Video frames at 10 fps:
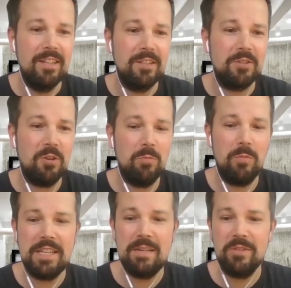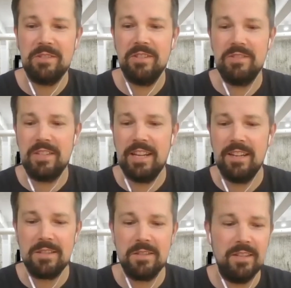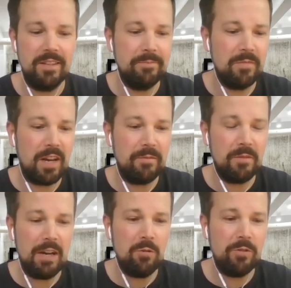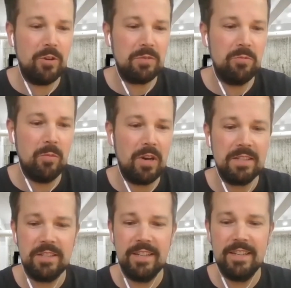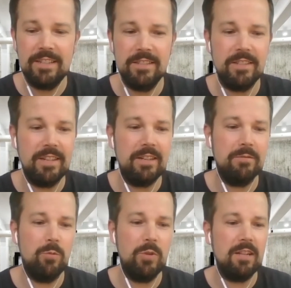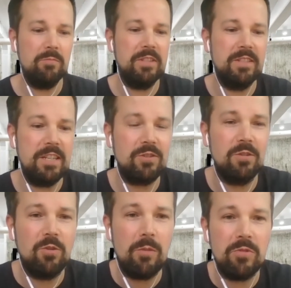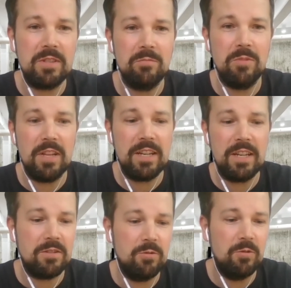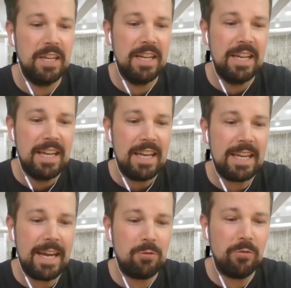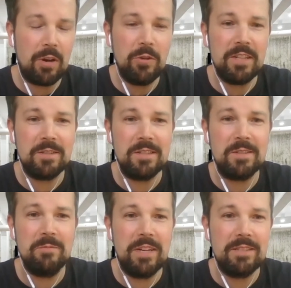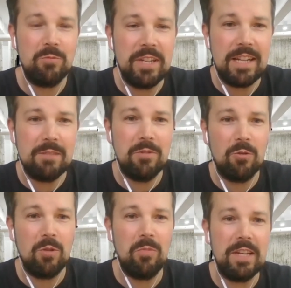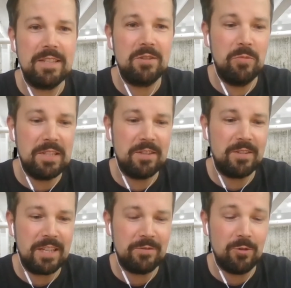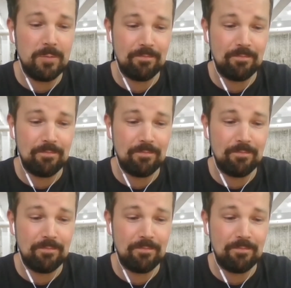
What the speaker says: So my name is Glenn Gassen. I work for Espoo Marketing, and we help international corporates and players to engage with our ecosystem, and we help local players to be successful.